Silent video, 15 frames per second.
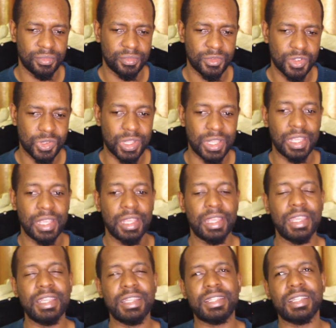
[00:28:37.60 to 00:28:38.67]
So
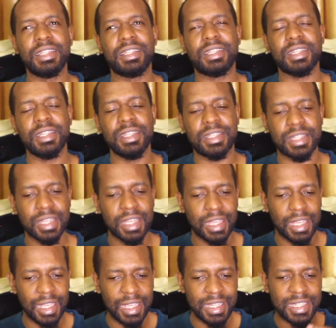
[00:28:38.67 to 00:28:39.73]
it's it's it's
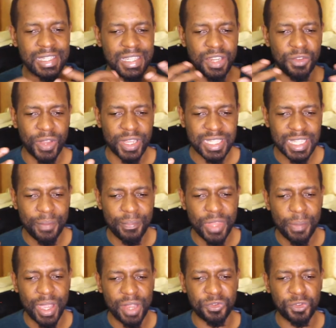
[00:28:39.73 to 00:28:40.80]
it differs. Some they
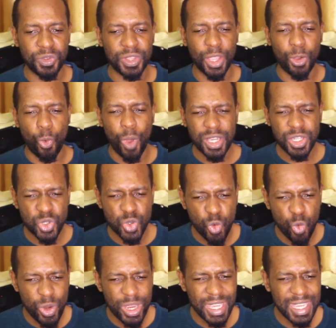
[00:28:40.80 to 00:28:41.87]
might feel they want to
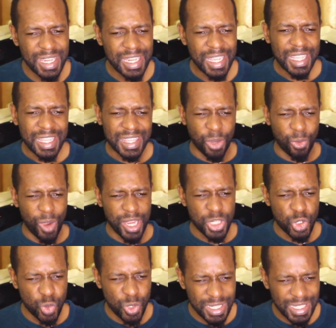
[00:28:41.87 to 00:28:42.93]
win, they
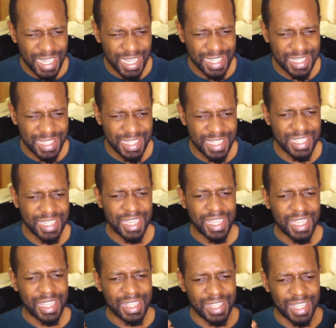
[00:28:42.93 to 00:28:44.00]
want to succeed,
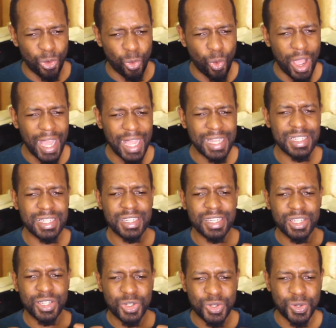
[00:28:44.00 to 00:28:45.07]
they want
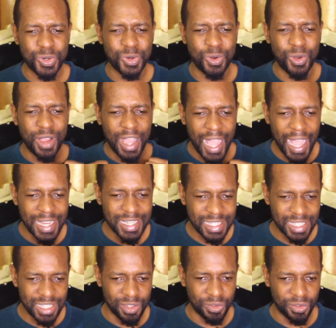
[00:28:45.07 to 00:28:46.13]
to achieve.